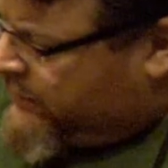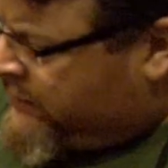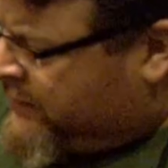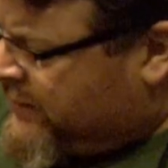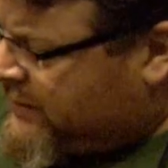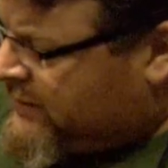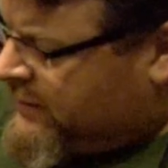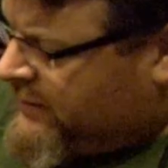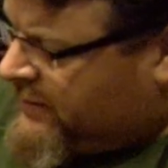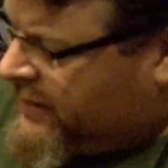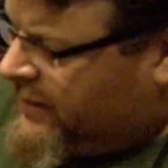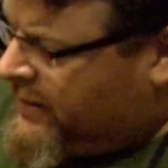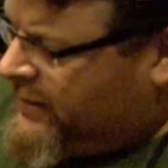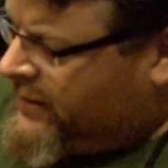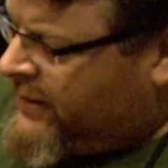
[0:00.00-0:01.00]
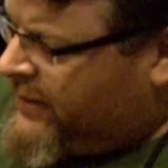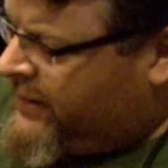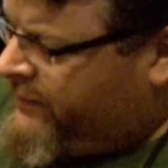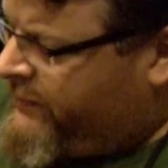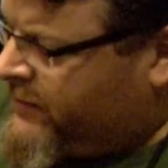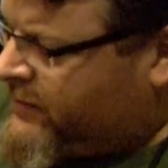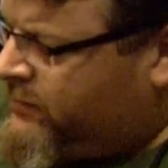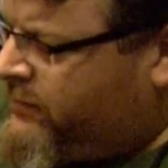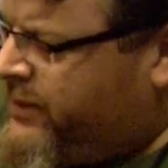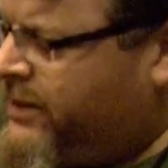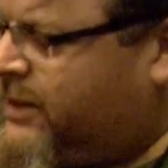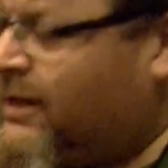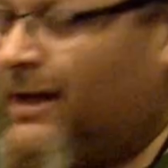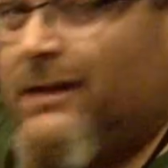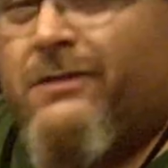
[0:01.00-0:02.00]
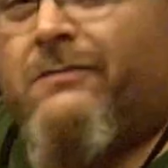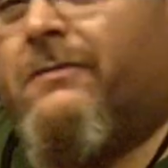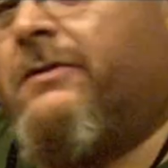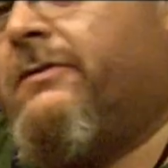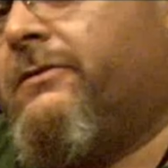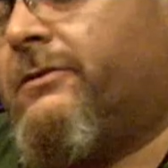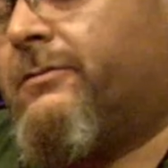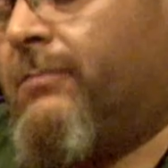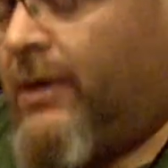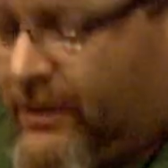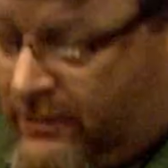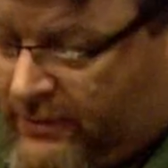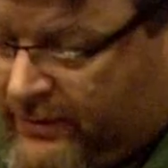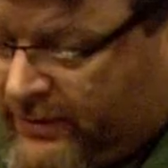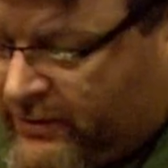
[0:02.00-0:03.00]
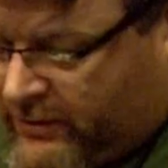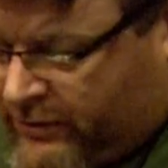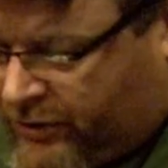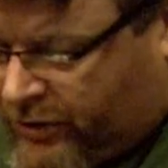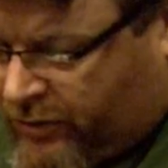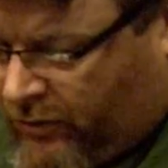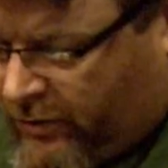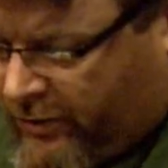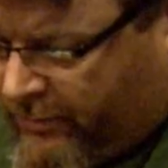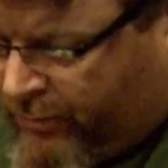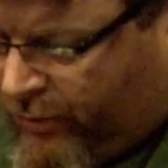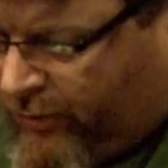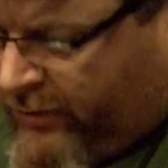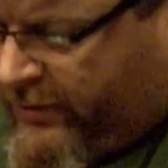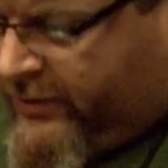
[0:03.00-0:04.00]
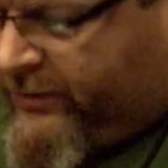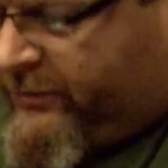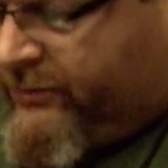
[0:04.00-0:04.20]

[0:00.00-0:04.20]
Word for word: this is a uh, VIC-20 cost-reduced model. It's the shorter board,